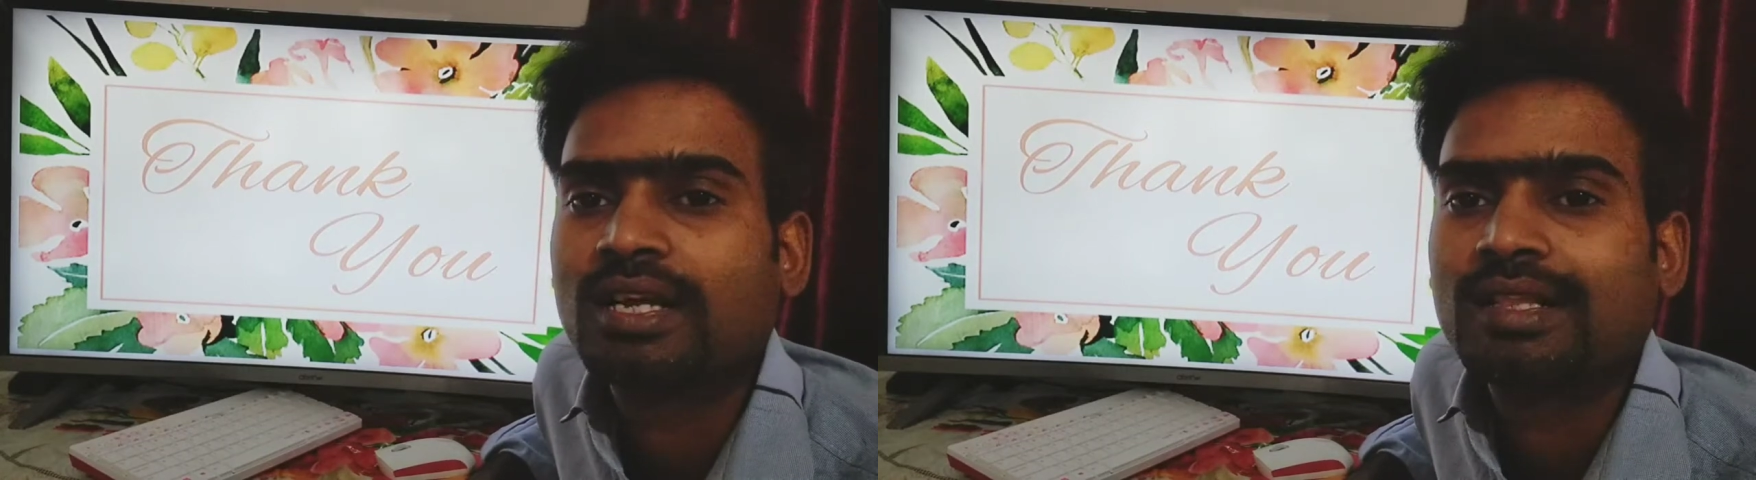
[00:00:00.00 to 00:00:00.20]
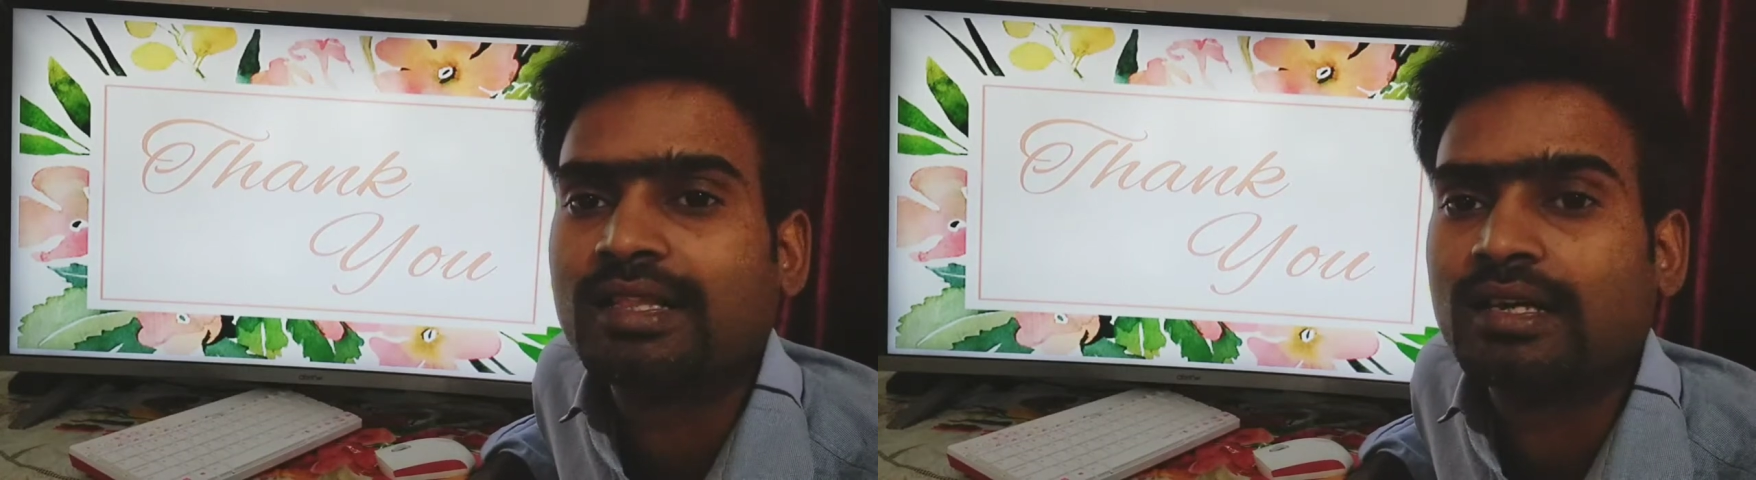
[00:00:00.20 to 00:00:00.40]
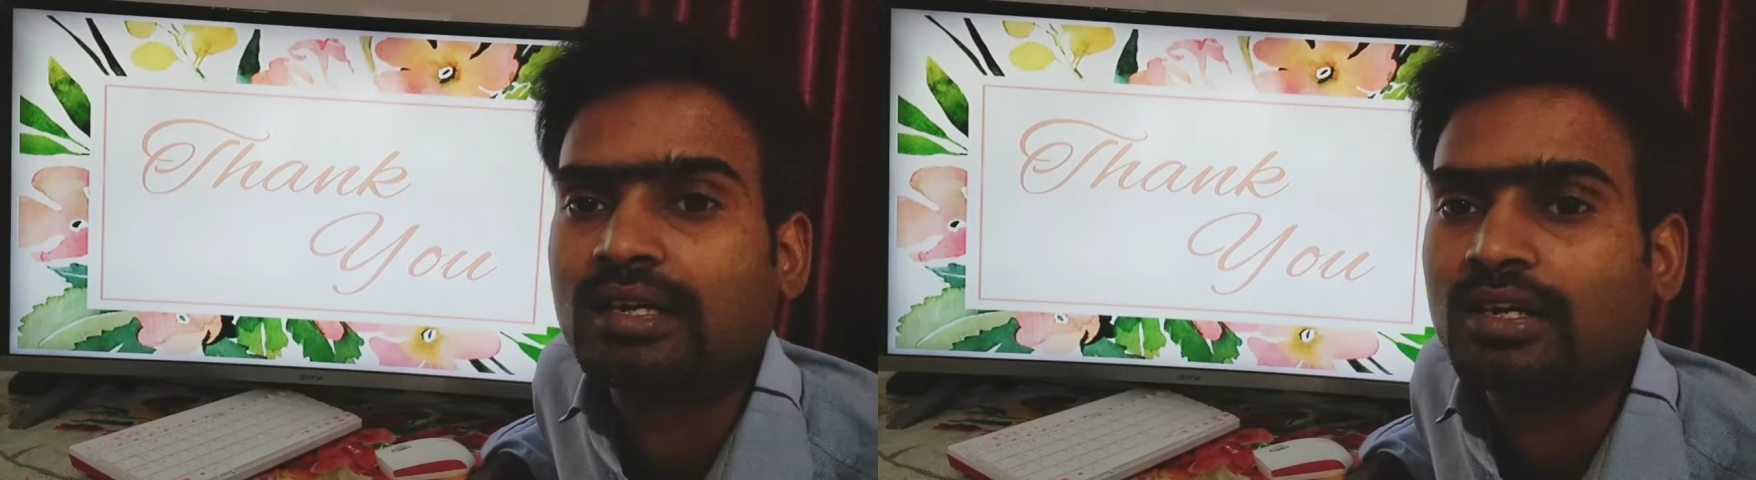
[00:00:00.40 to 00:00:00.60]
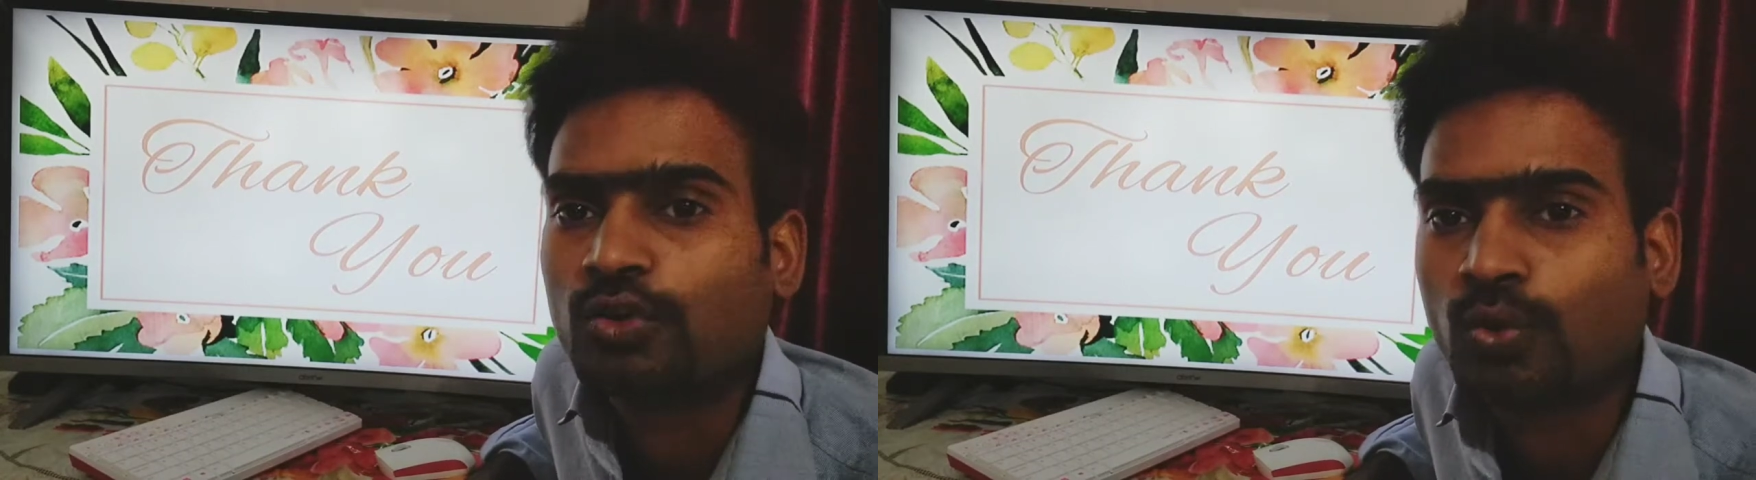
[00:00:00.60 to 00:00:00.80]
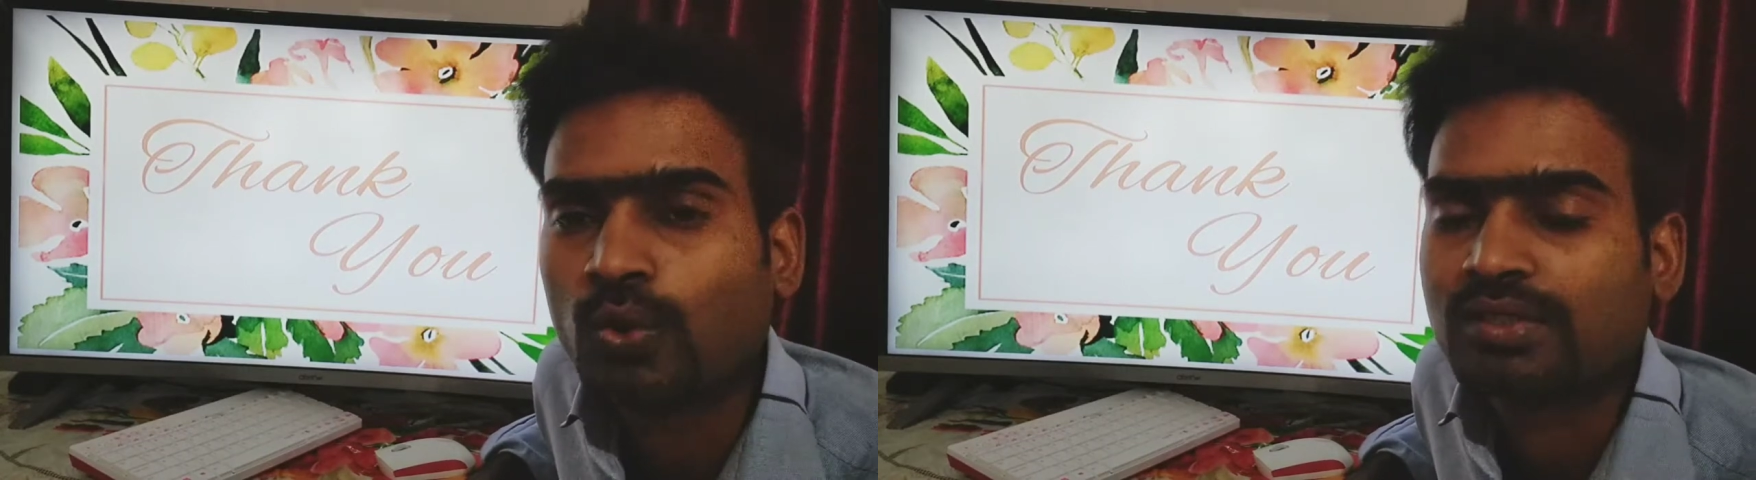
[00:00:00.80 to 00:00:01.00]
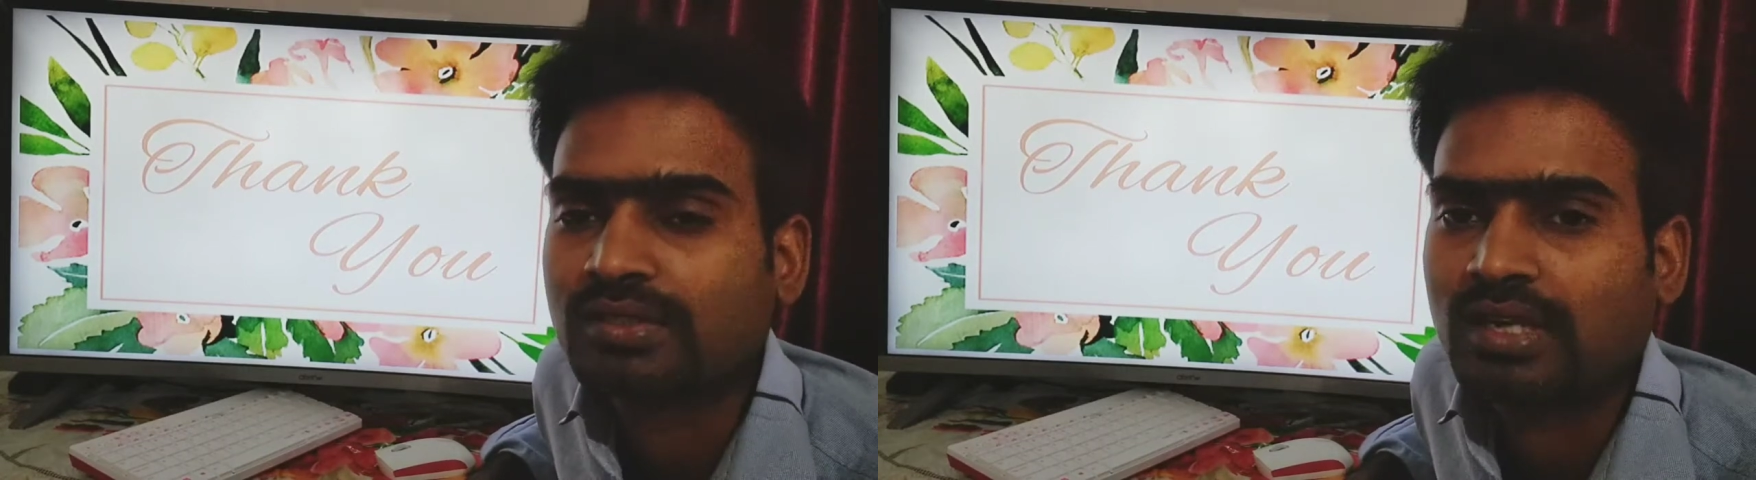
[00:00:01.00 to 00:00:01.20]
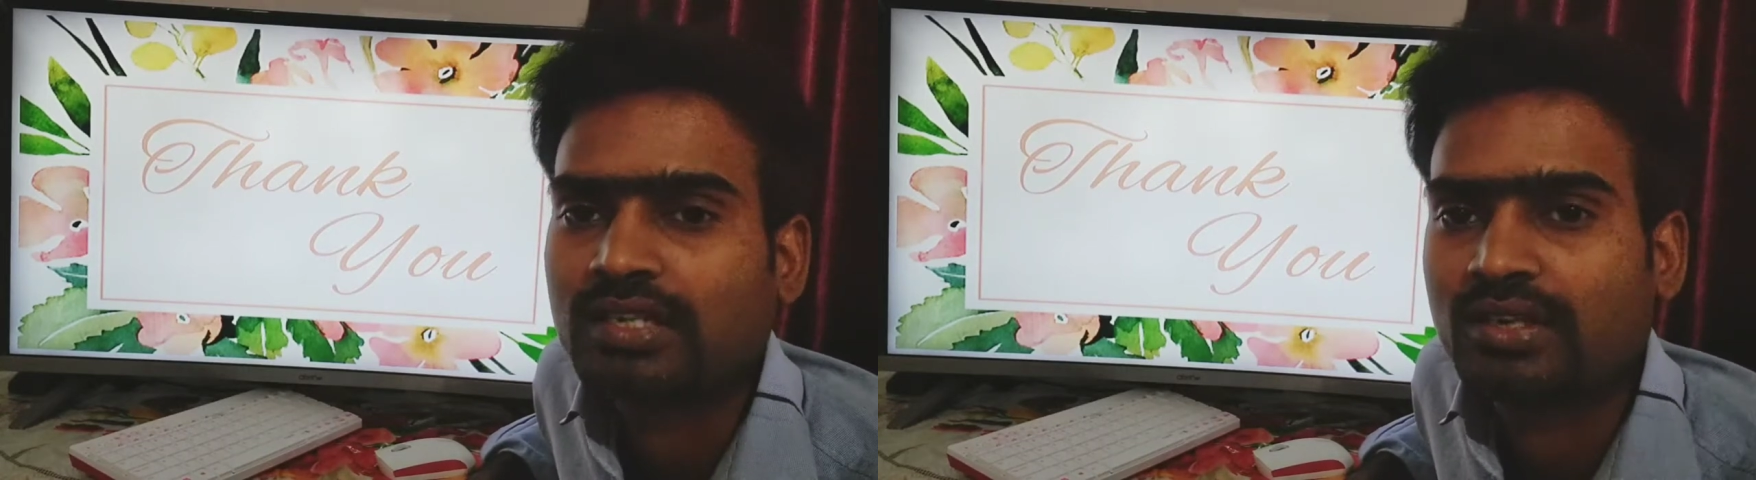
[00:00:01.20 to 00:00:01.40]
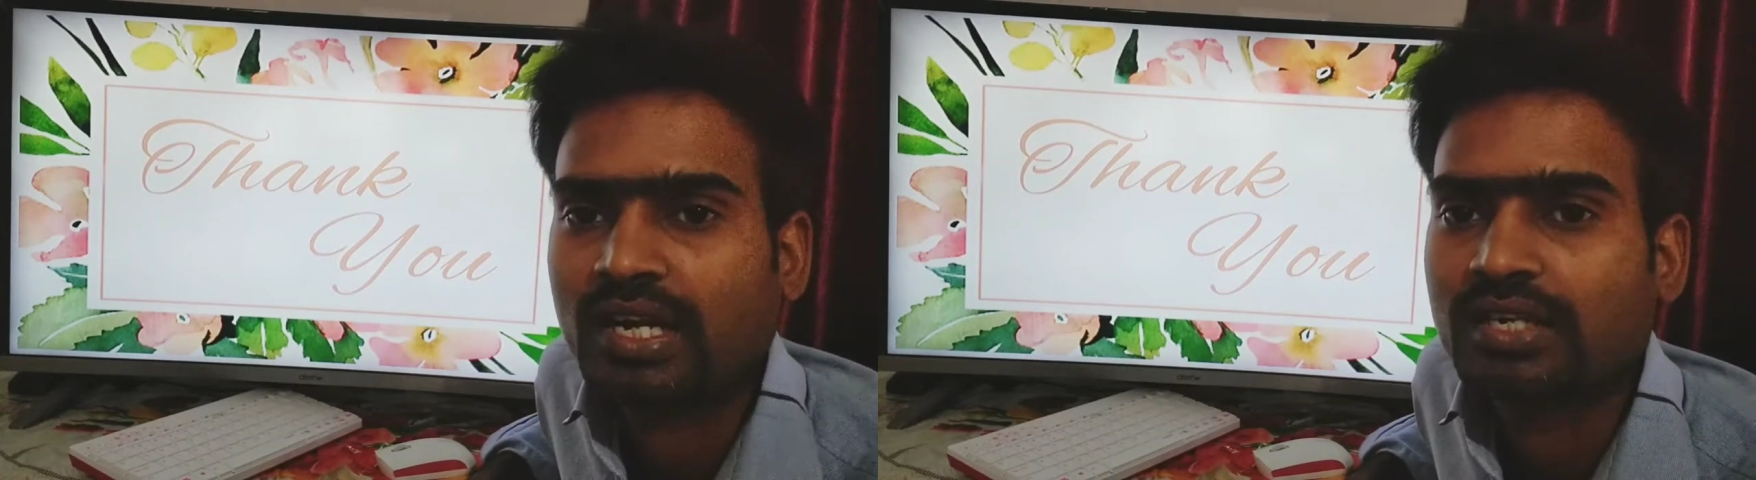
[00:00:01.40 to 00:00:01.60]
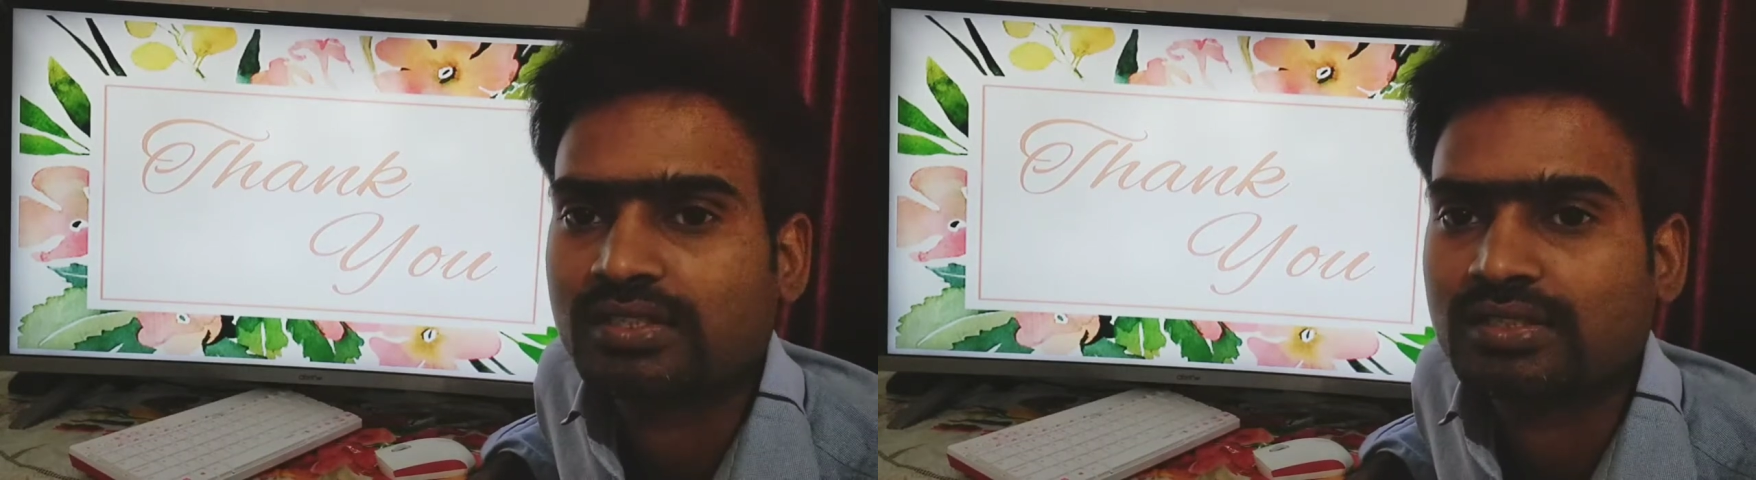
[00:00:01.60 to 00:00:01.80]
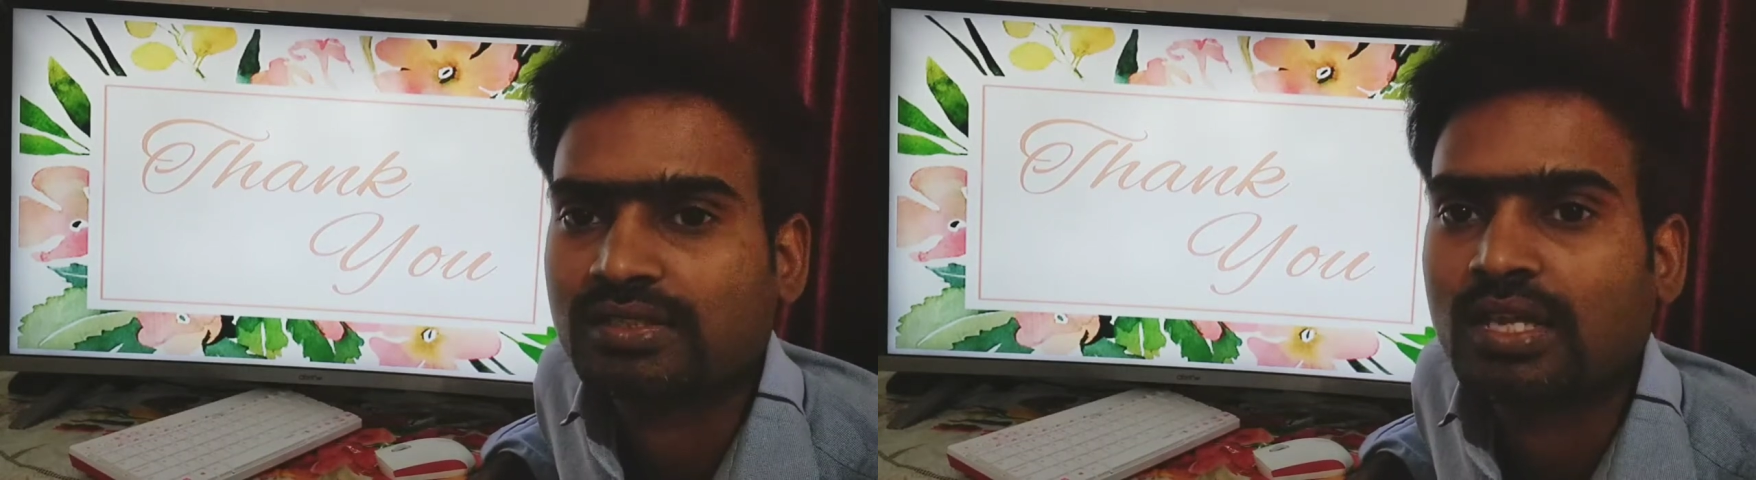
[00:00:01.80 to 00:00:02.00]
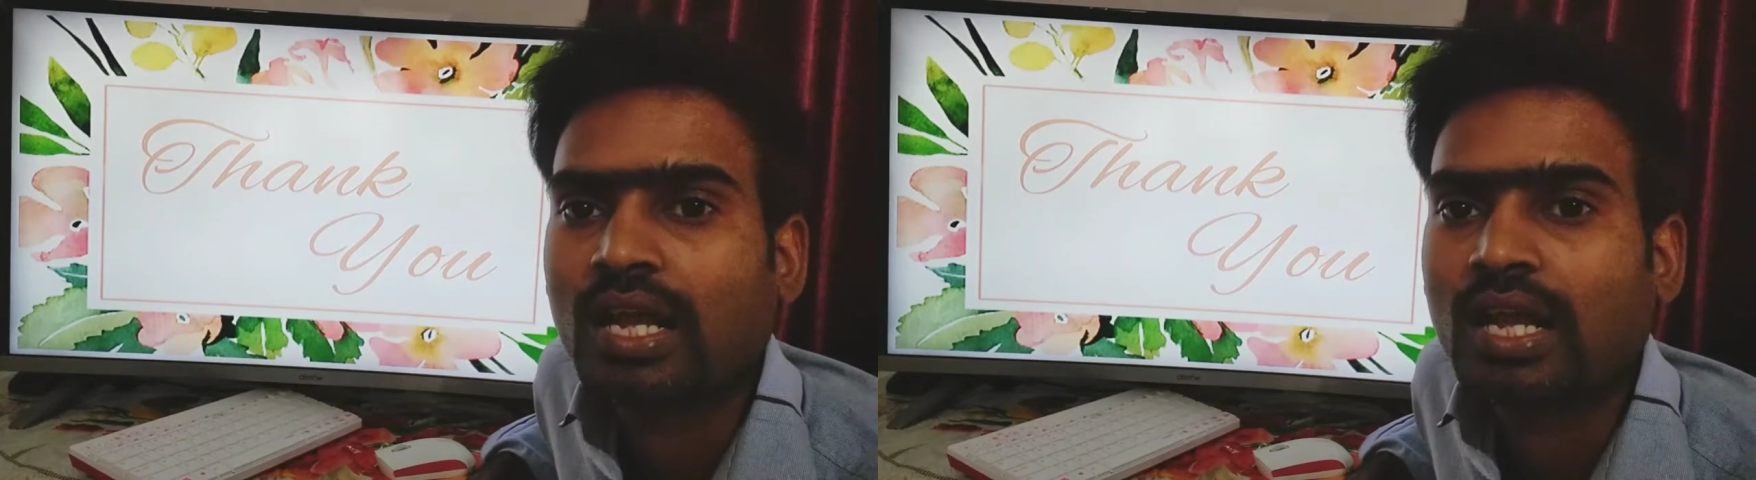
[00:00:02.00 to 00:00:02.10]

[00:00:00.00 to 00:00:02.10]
the rules and regulations,